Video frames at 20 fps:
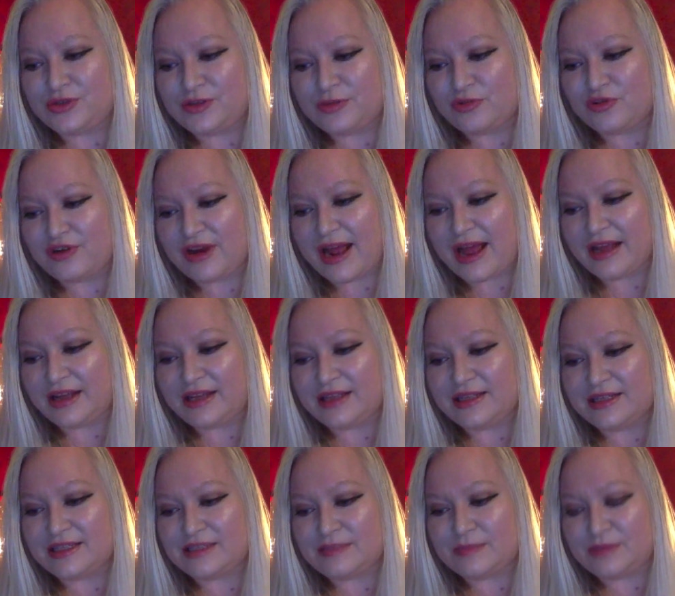the
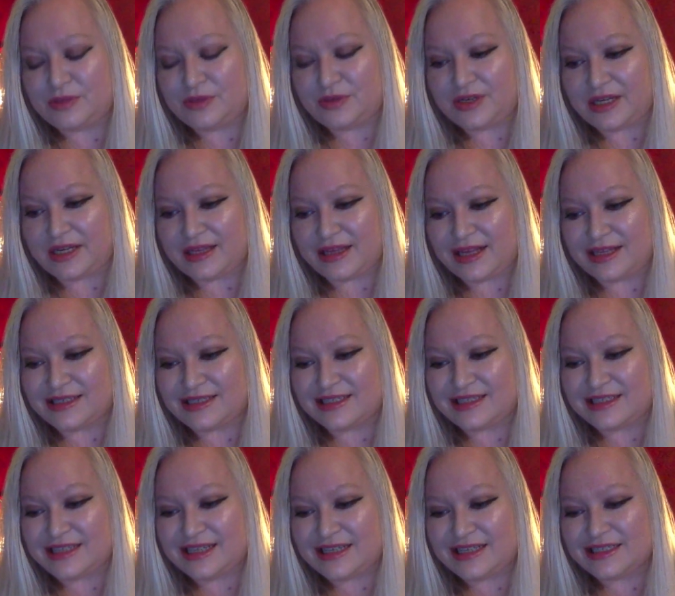miraculous beauty that
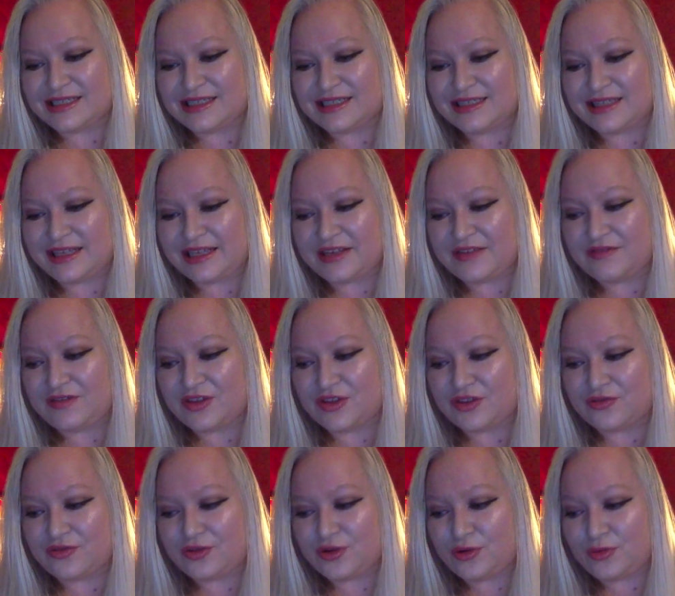seeks to live
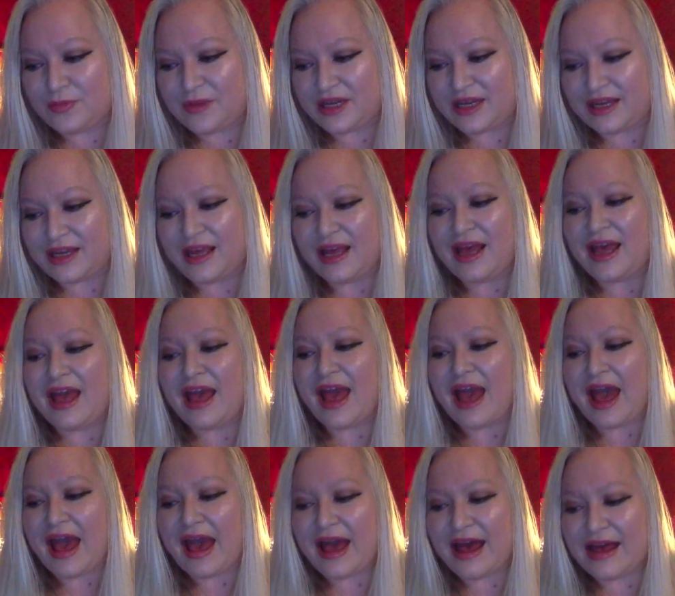through me,
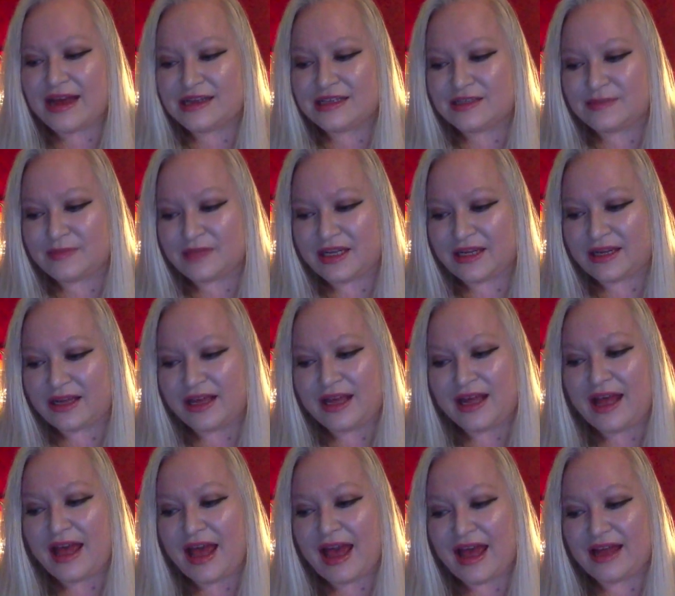as me,
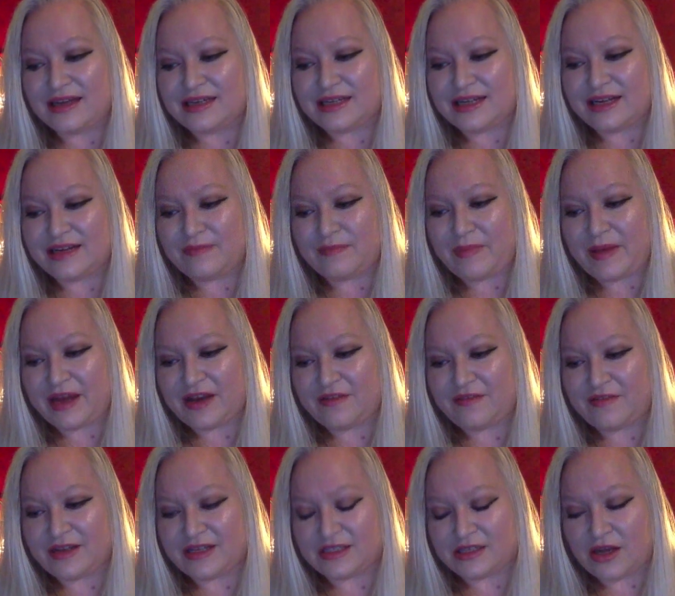and in
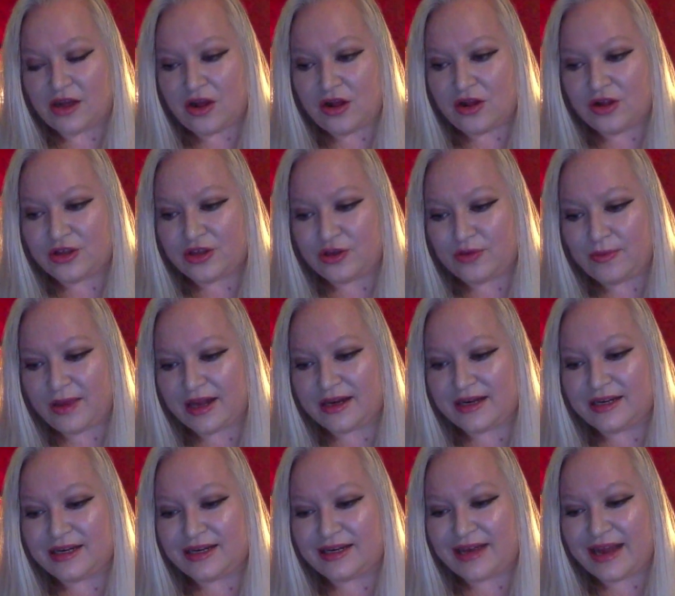benefit to all
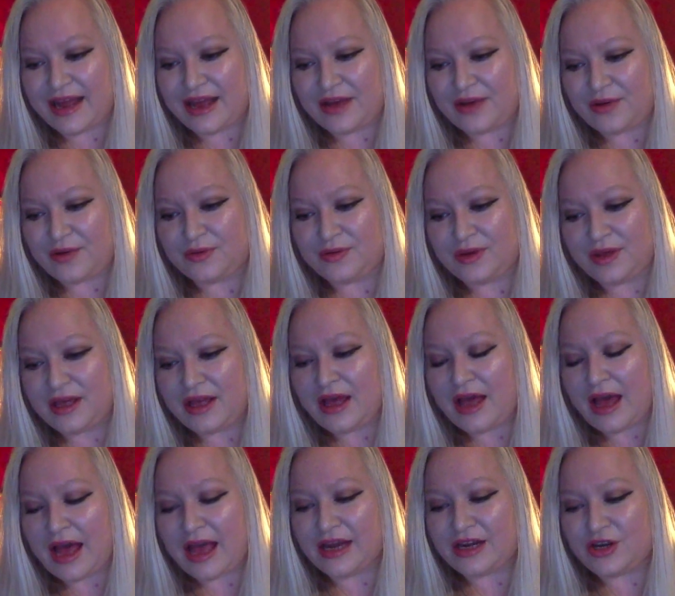humanity now.
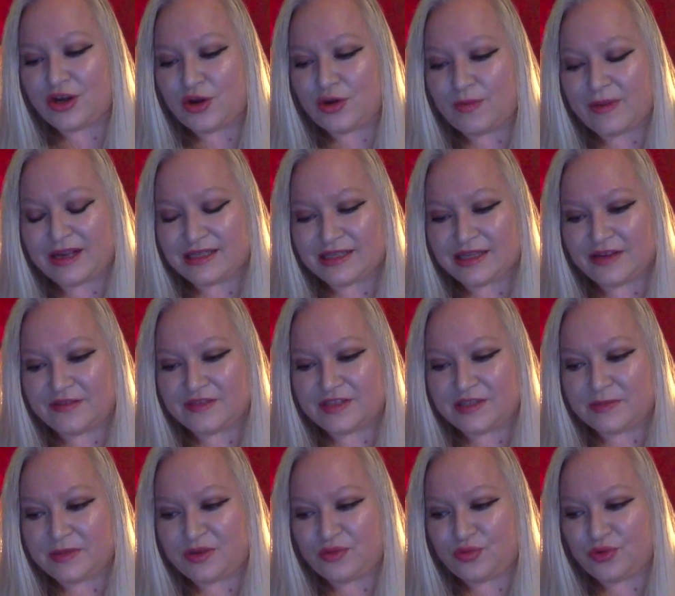I know myself to
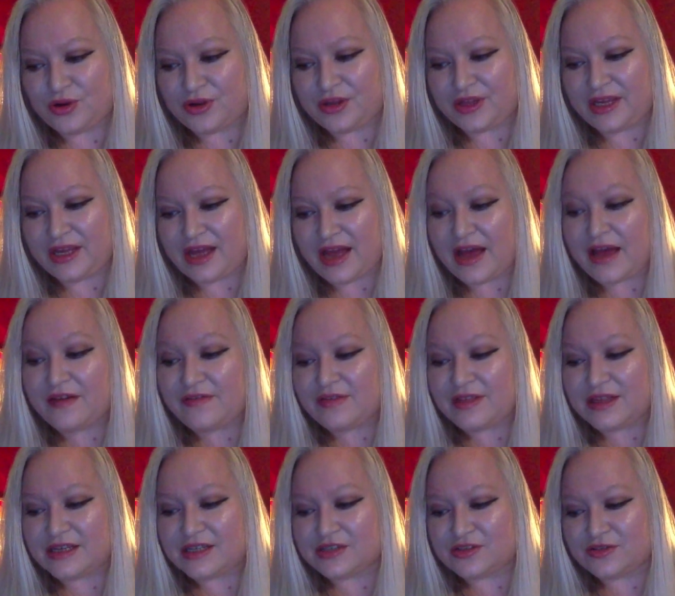be worthy of
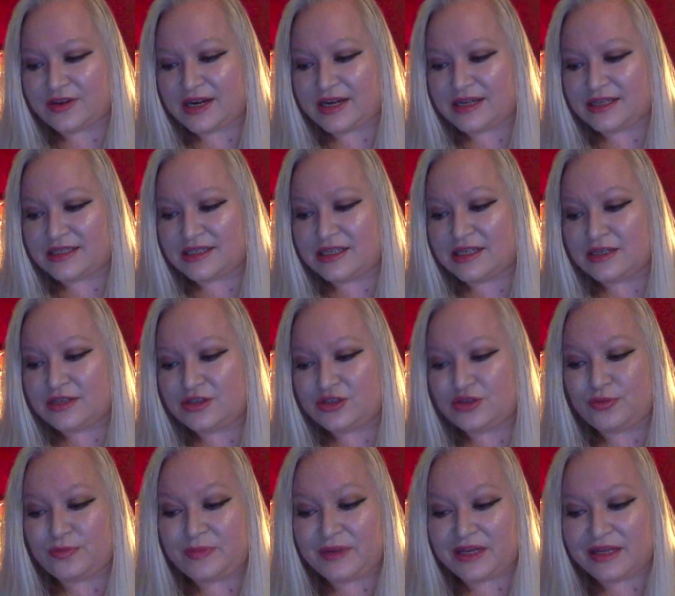this grace,
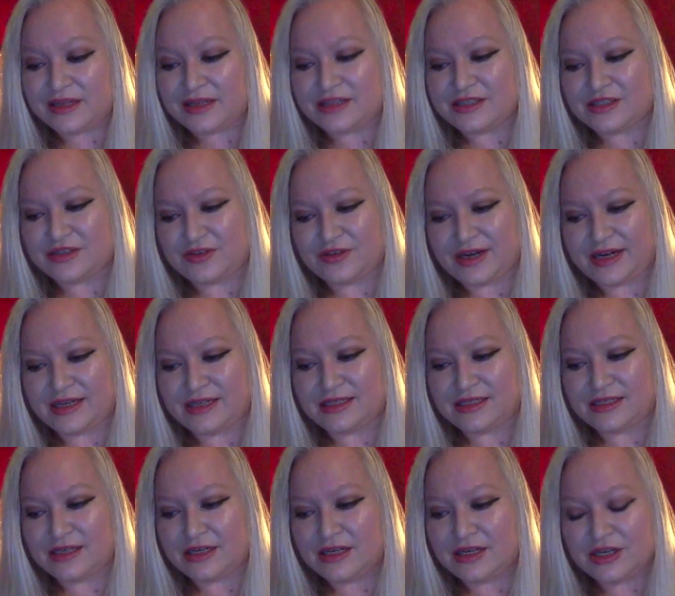to be this
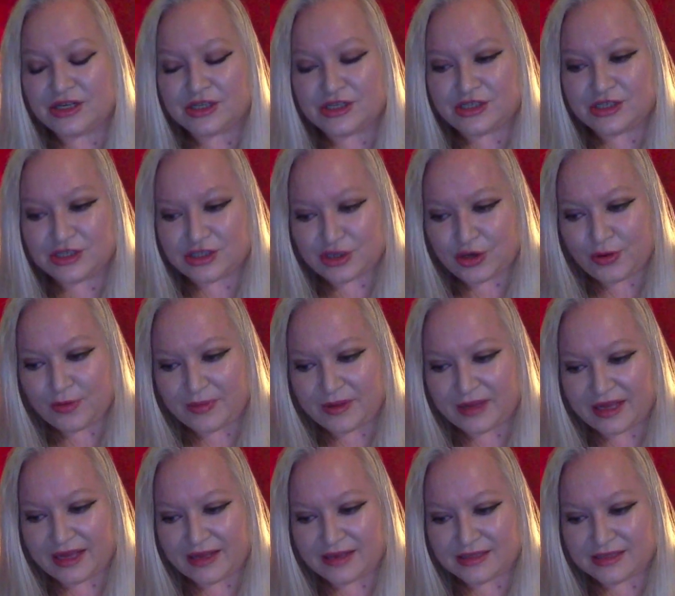grace so be
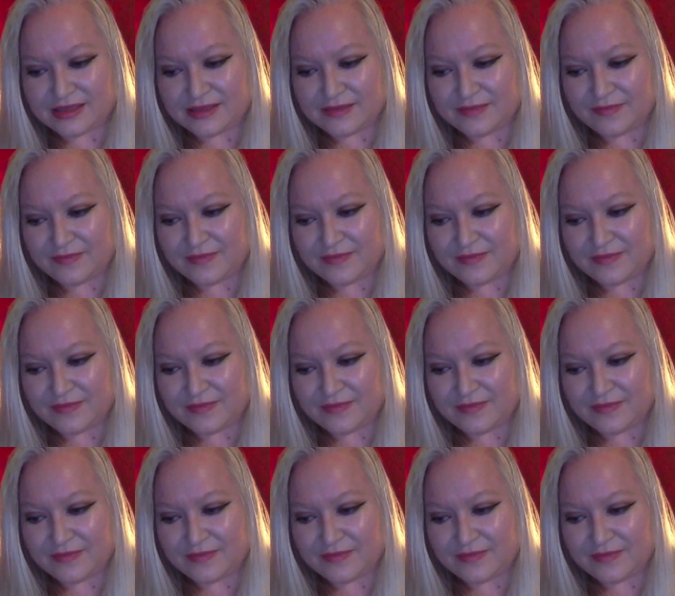it.